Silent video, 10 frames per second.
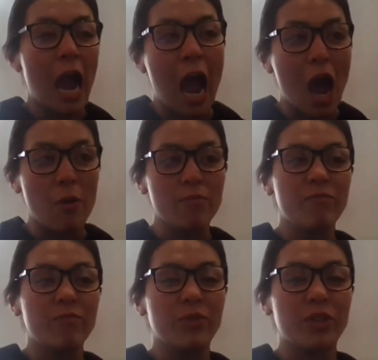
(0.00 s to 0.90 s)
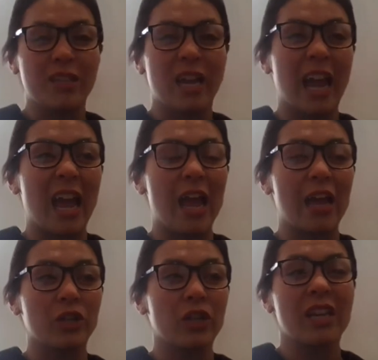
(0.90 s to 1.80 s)
um, just like
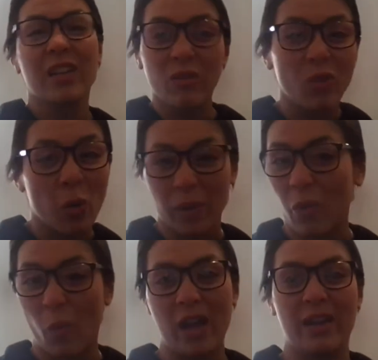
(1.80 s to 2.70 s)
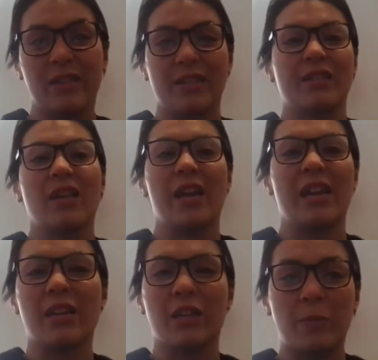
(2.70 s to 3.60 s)
actually not being white in society
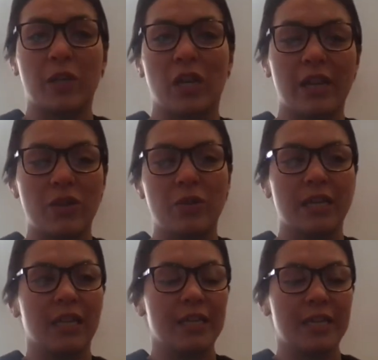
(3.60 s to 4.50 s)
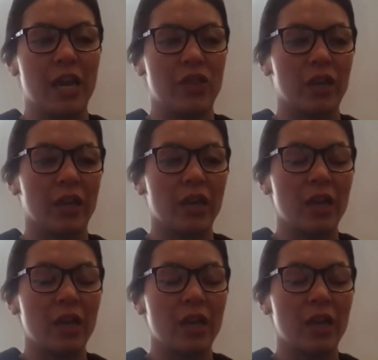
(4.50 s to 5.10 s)
and especially in New Zealand. And I think